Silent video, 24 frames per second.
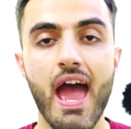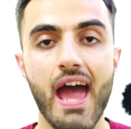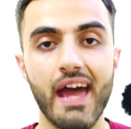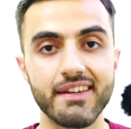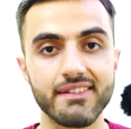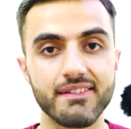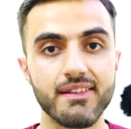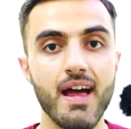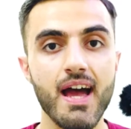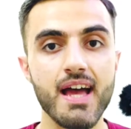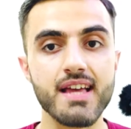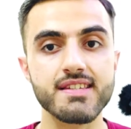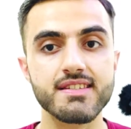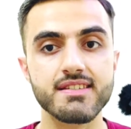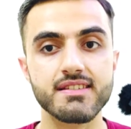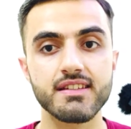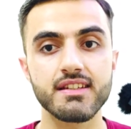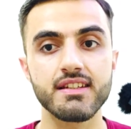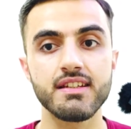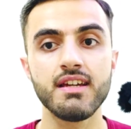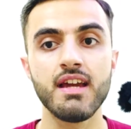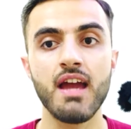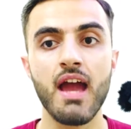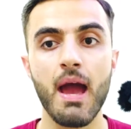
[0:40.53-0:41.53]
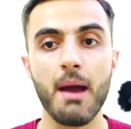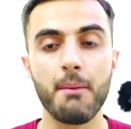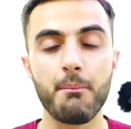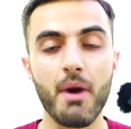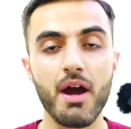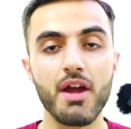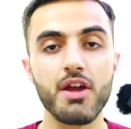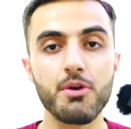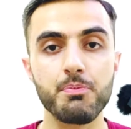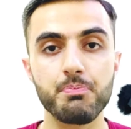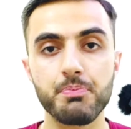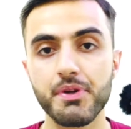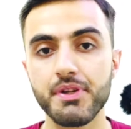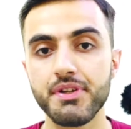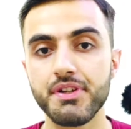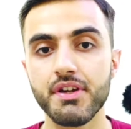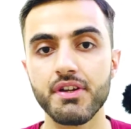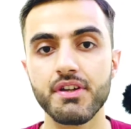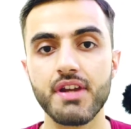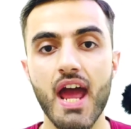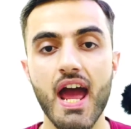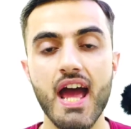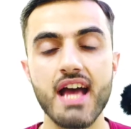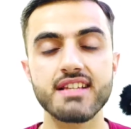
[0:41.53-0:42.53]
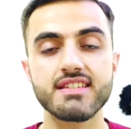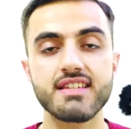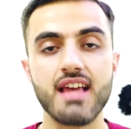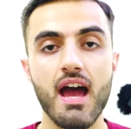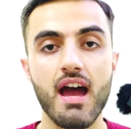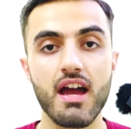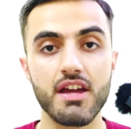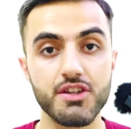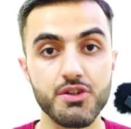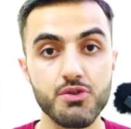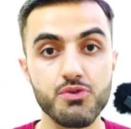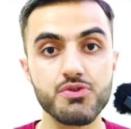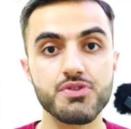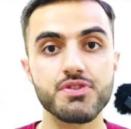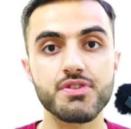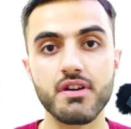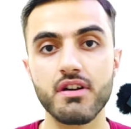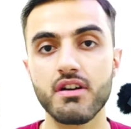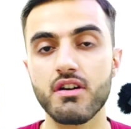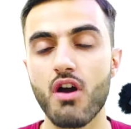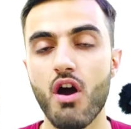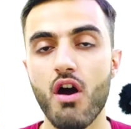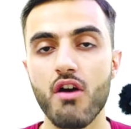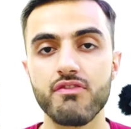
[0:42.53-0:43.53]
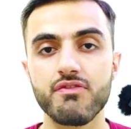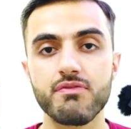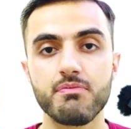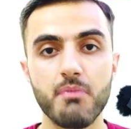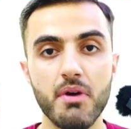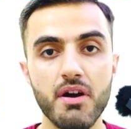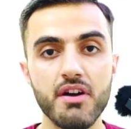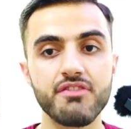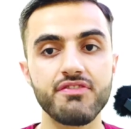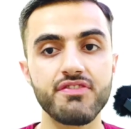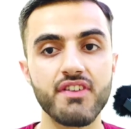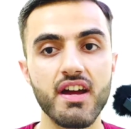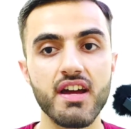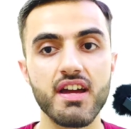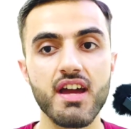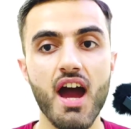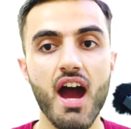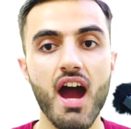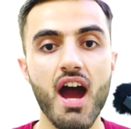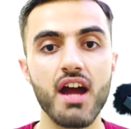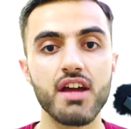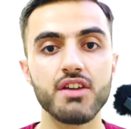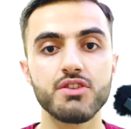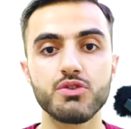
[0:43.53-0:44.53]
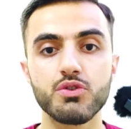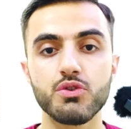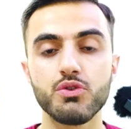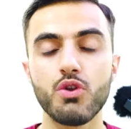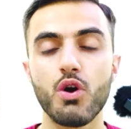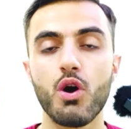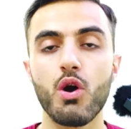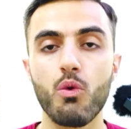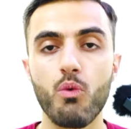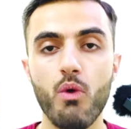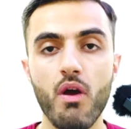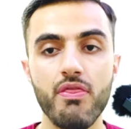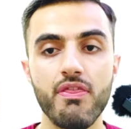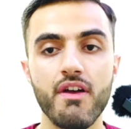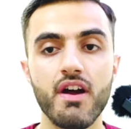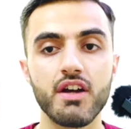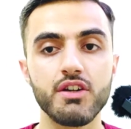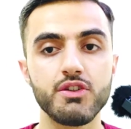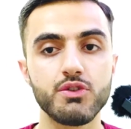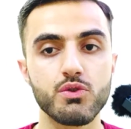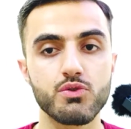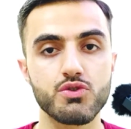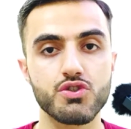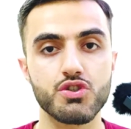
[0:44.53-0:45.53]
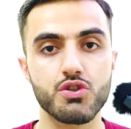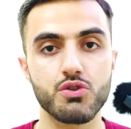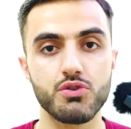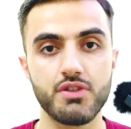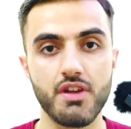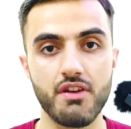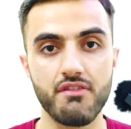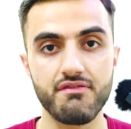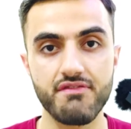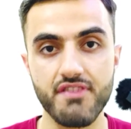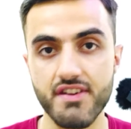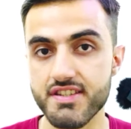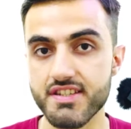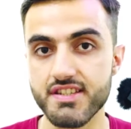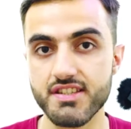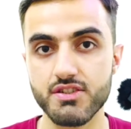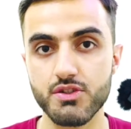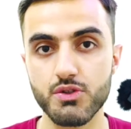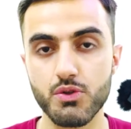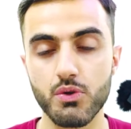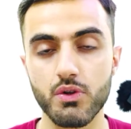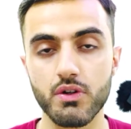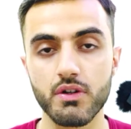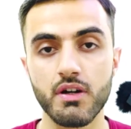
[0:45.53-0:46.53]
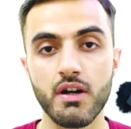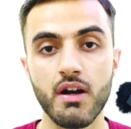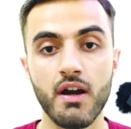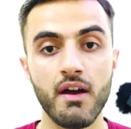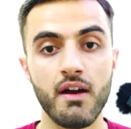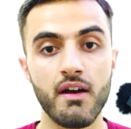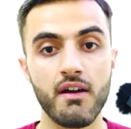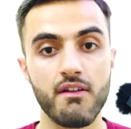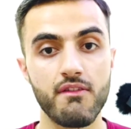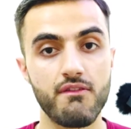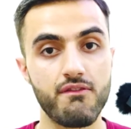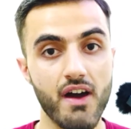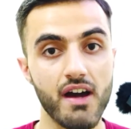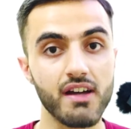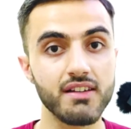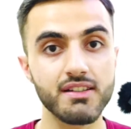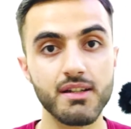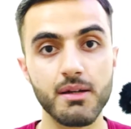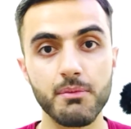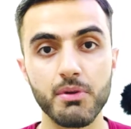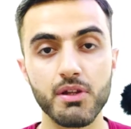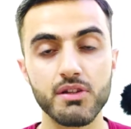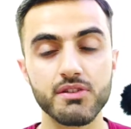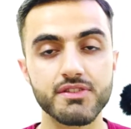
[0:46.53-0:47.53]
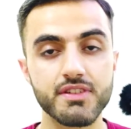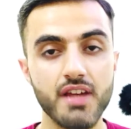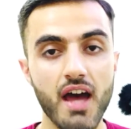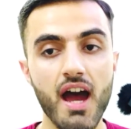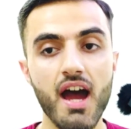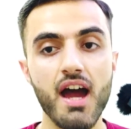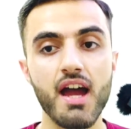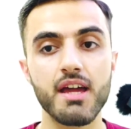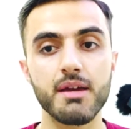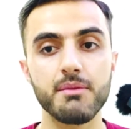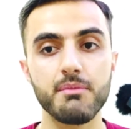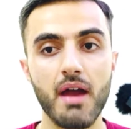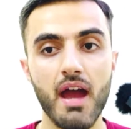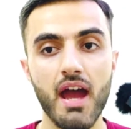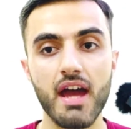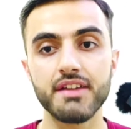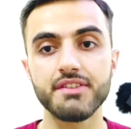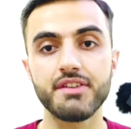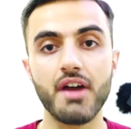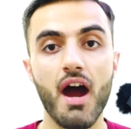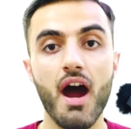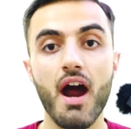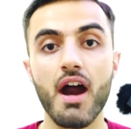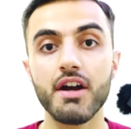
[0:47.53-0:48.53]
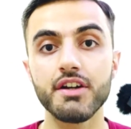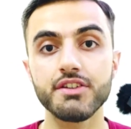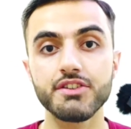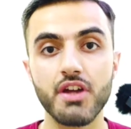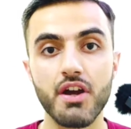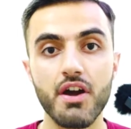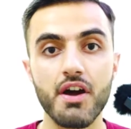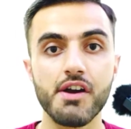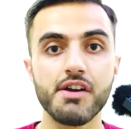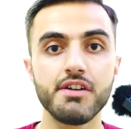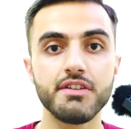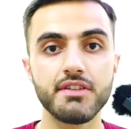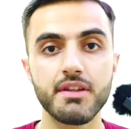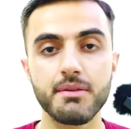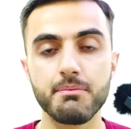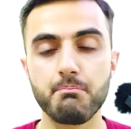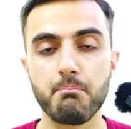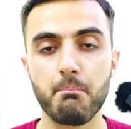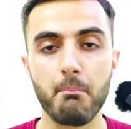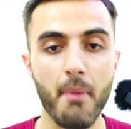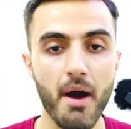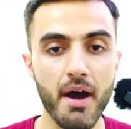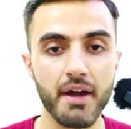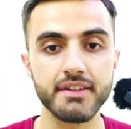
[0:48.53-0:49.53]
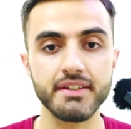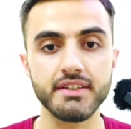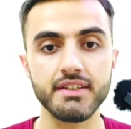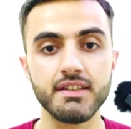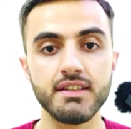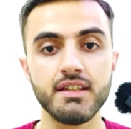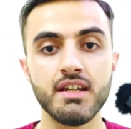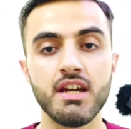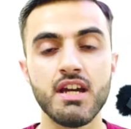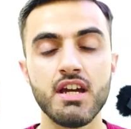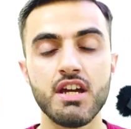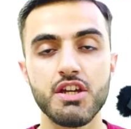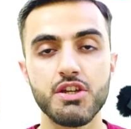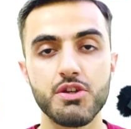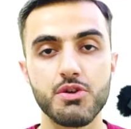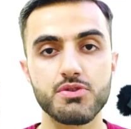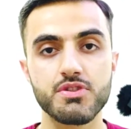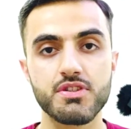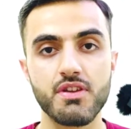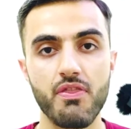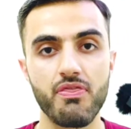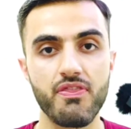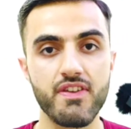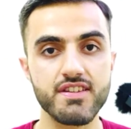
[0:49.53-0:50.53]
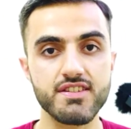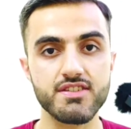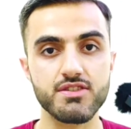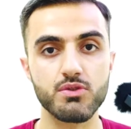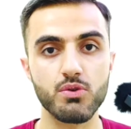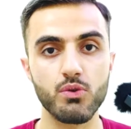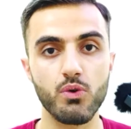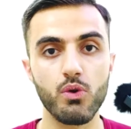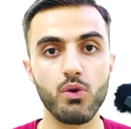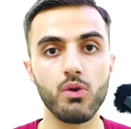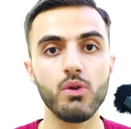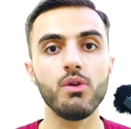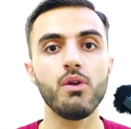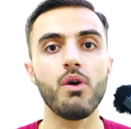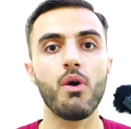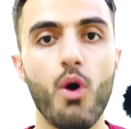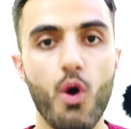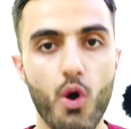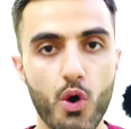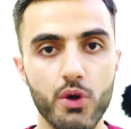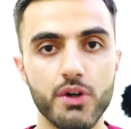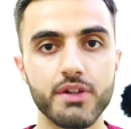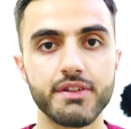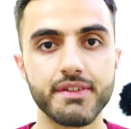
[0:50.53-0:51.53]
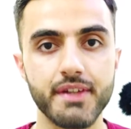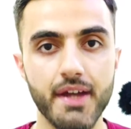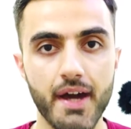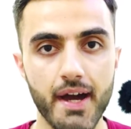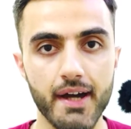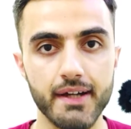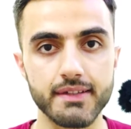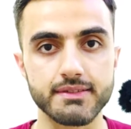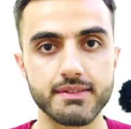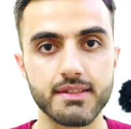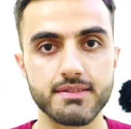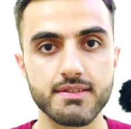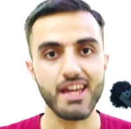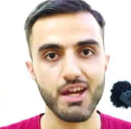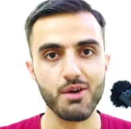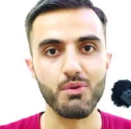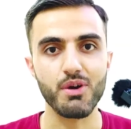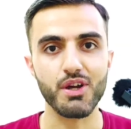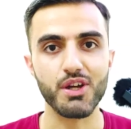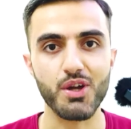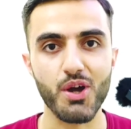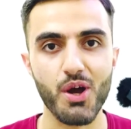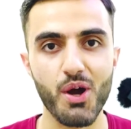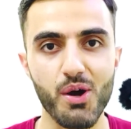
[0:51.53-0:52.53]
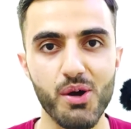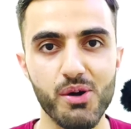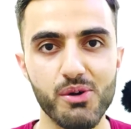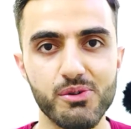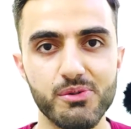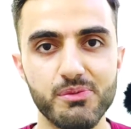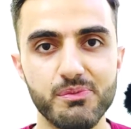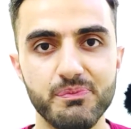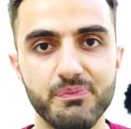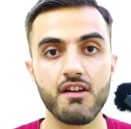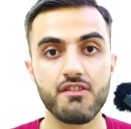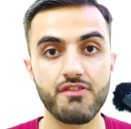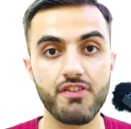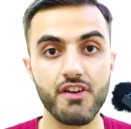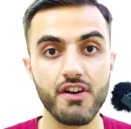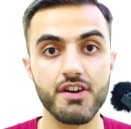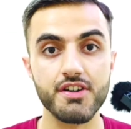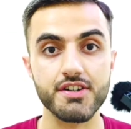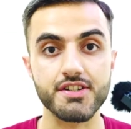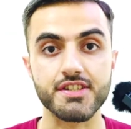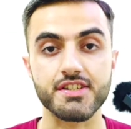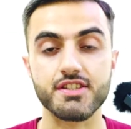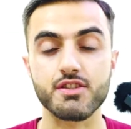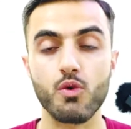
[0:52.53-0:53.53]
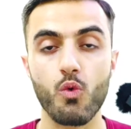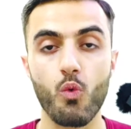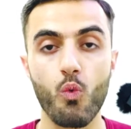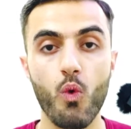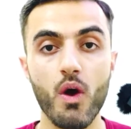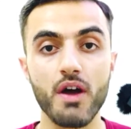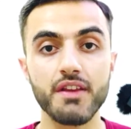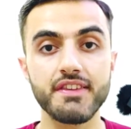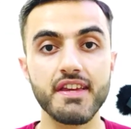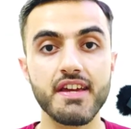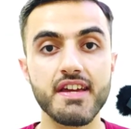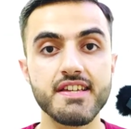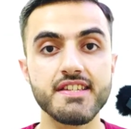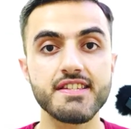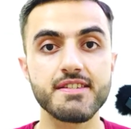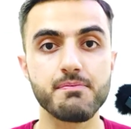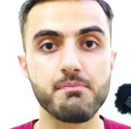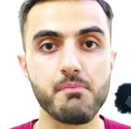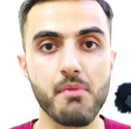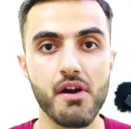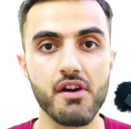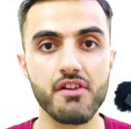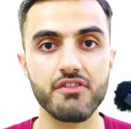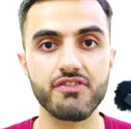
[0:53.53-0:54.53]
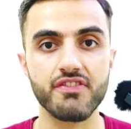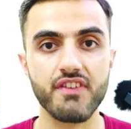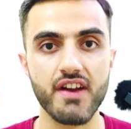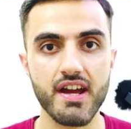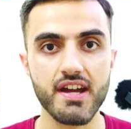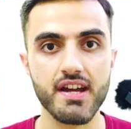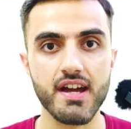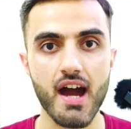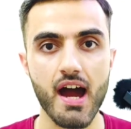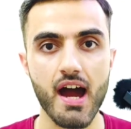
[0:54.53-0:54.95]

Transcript: and lastly, my opinion as a user of Murf A I to know whether you should invest your valuable time and hard-earned money using this tool or not. Here we go. First, what is Murf A